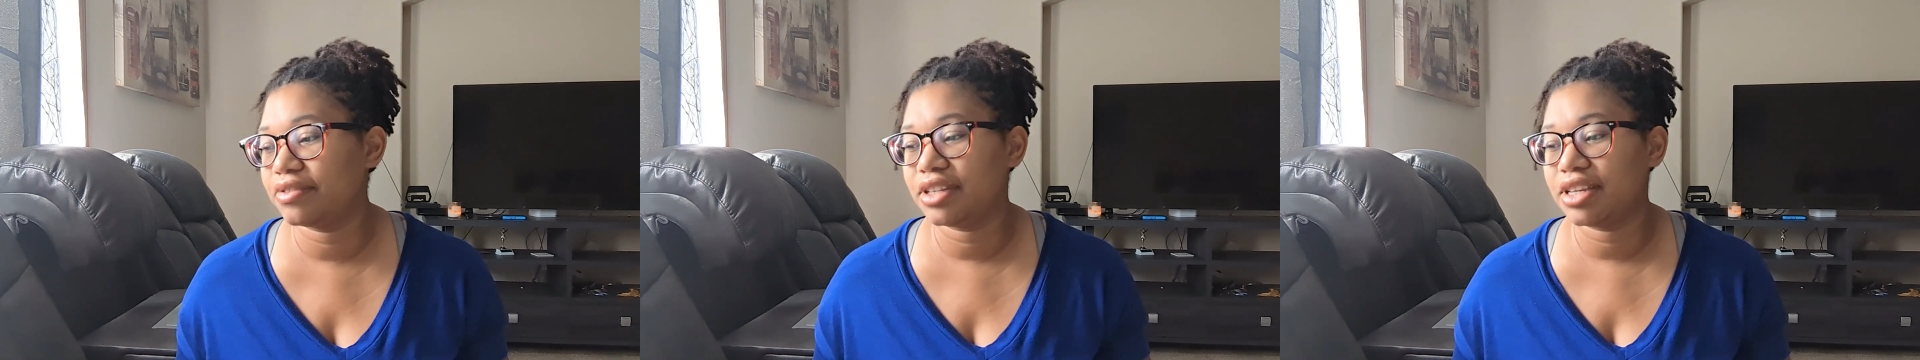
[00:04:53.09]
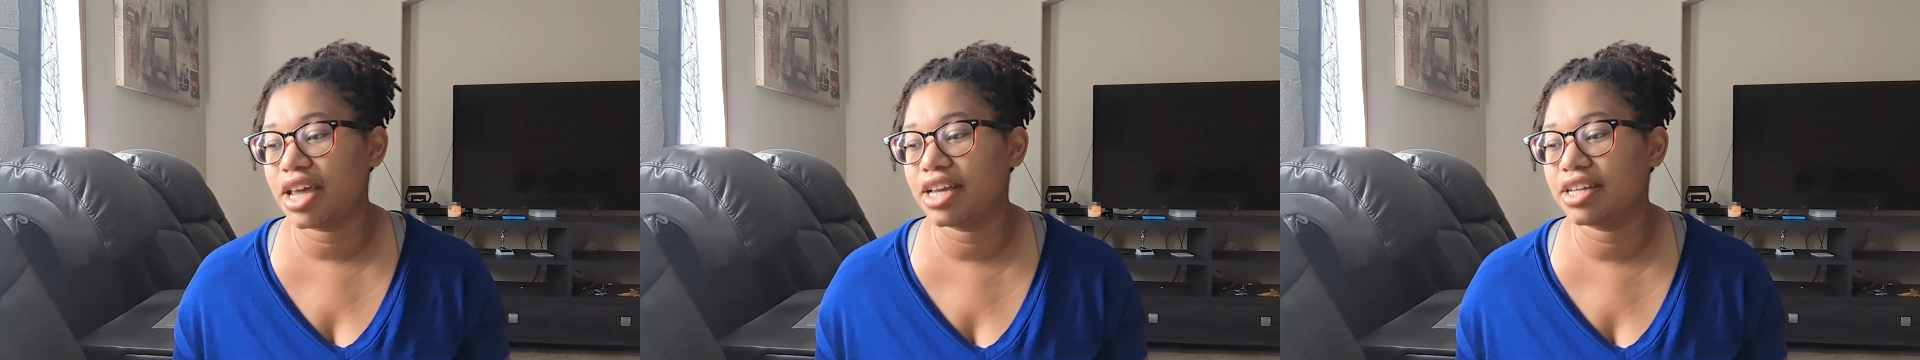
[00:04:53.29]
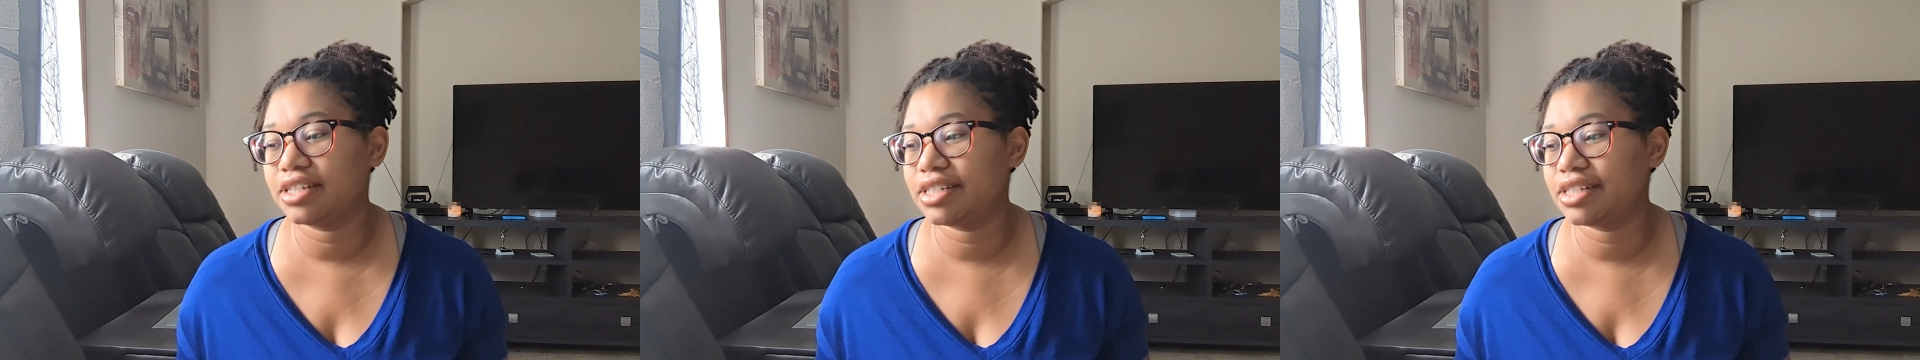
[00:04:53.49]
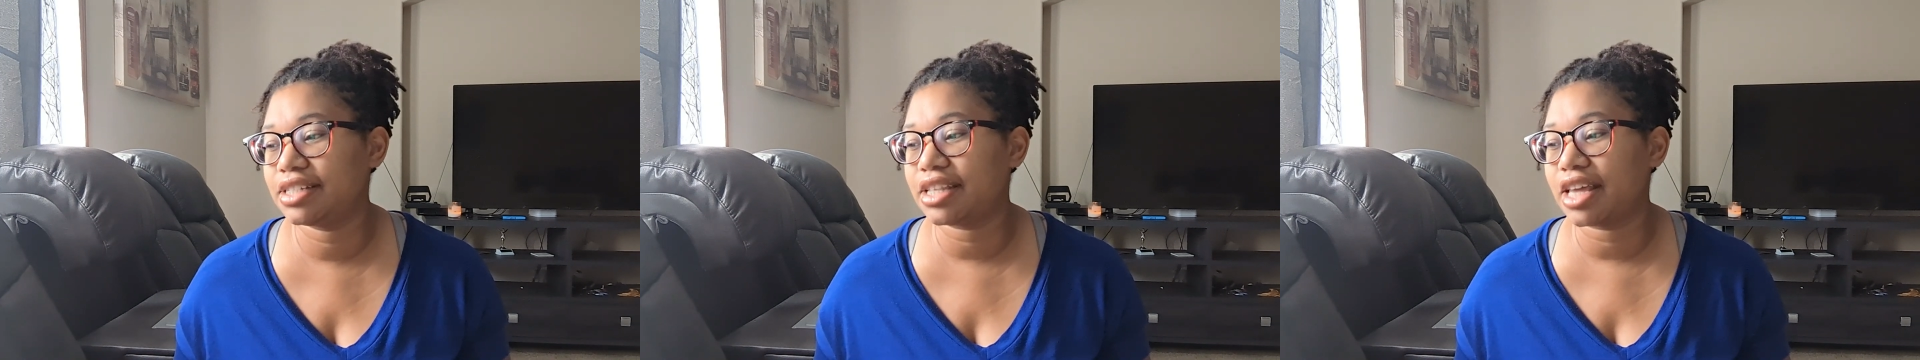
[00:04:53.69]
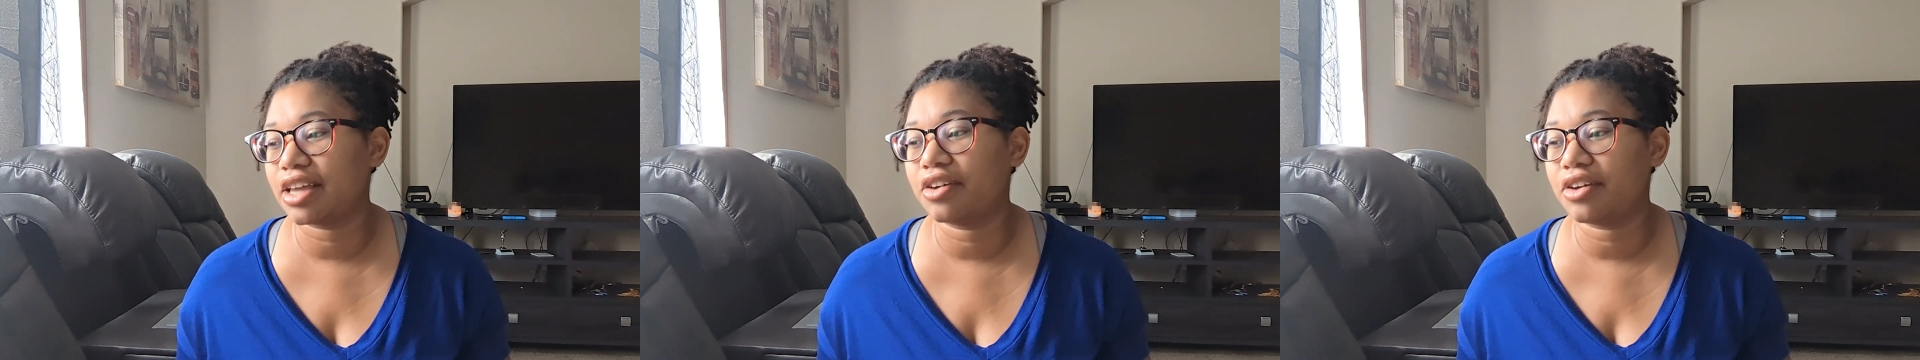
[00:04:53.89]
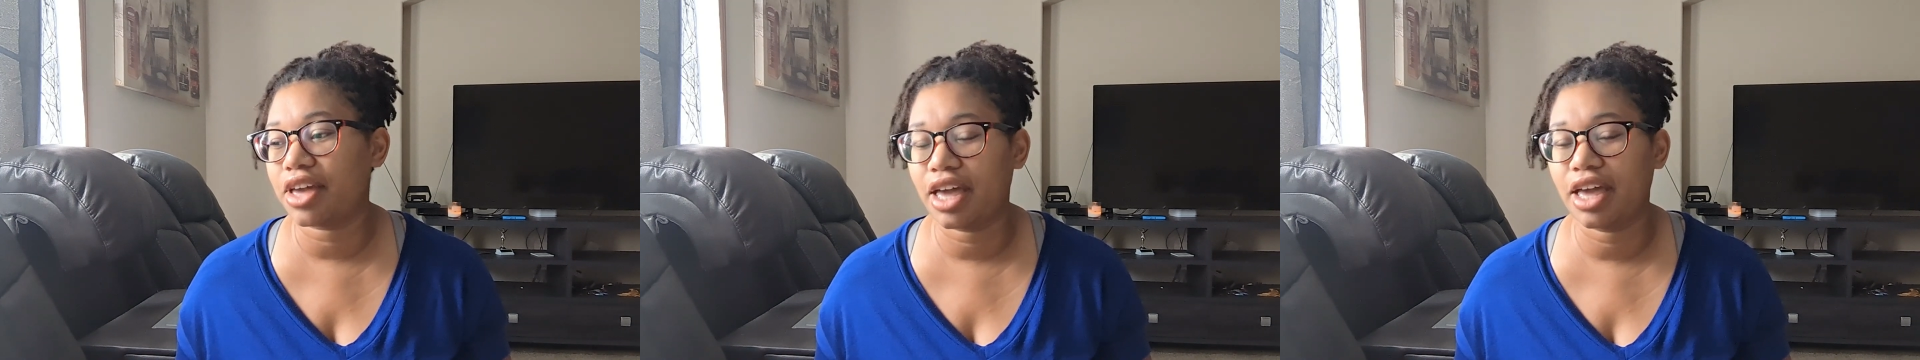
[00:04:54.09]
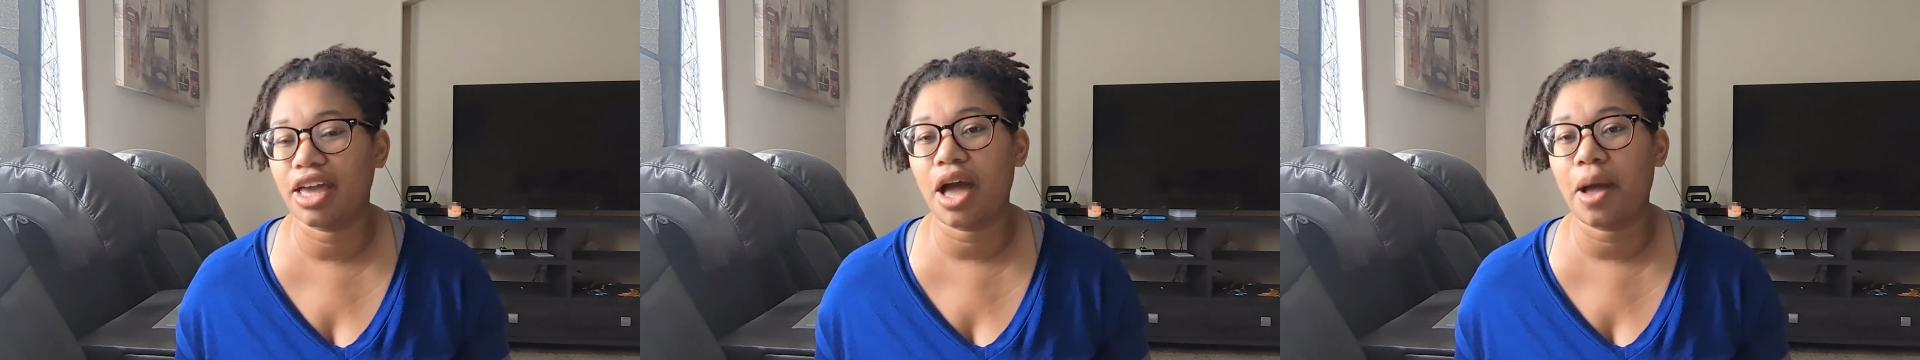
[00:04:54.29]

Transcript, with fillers: And I was just like, okay,